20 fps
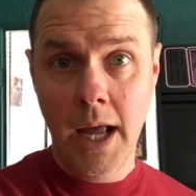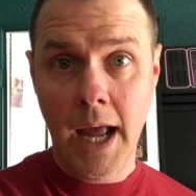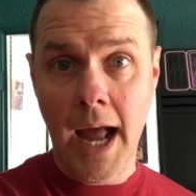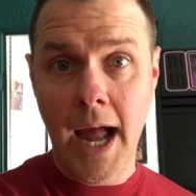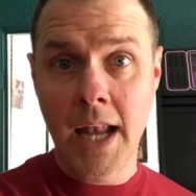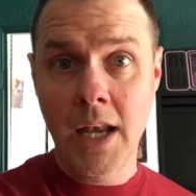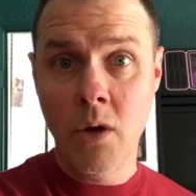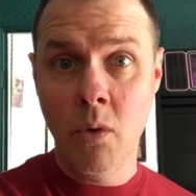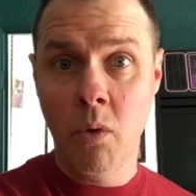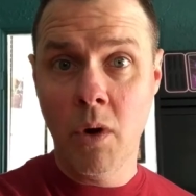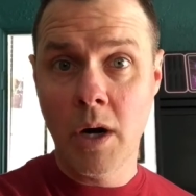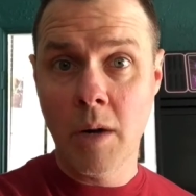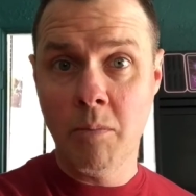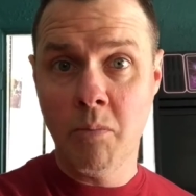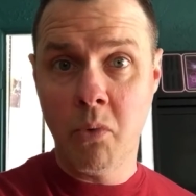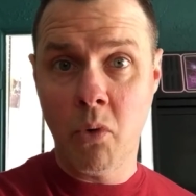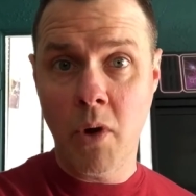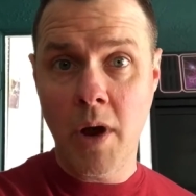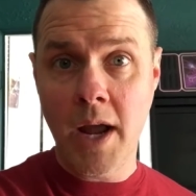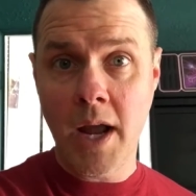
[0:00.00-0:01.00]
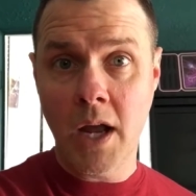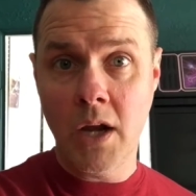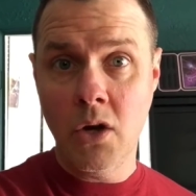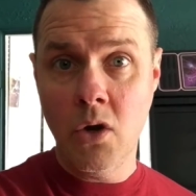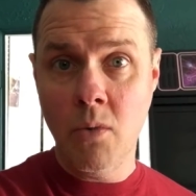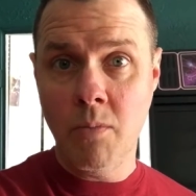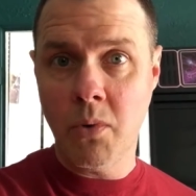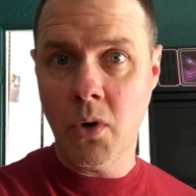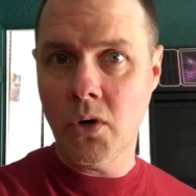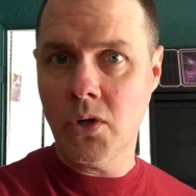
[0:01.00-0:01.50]
and you want to bring a
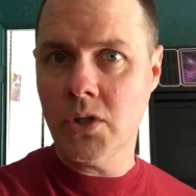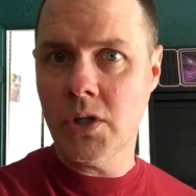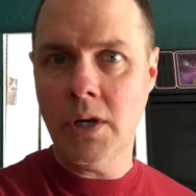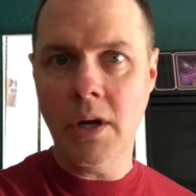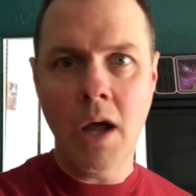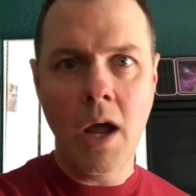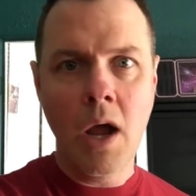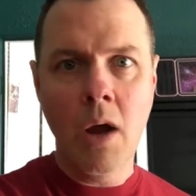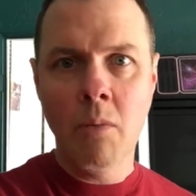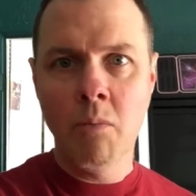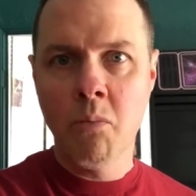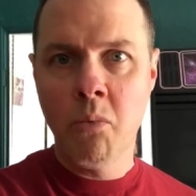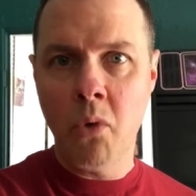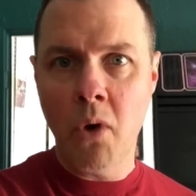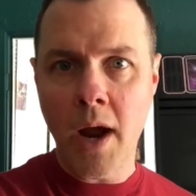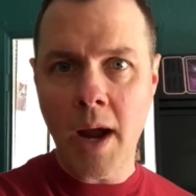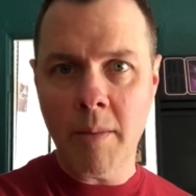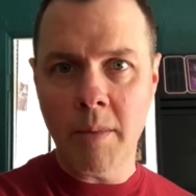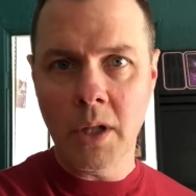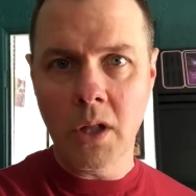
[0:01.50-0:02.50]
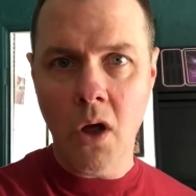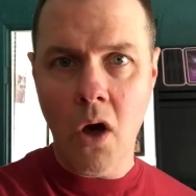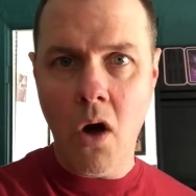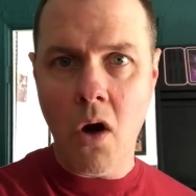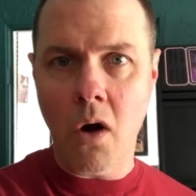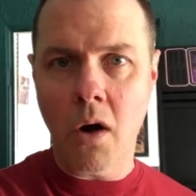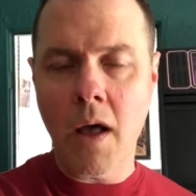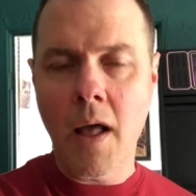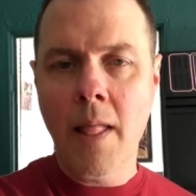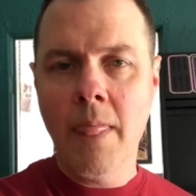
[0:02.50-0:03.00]
new person, bring them
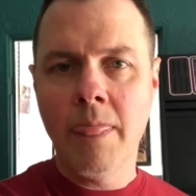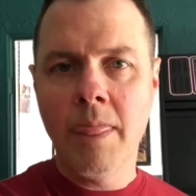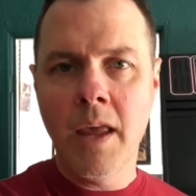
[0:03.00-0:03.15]
along.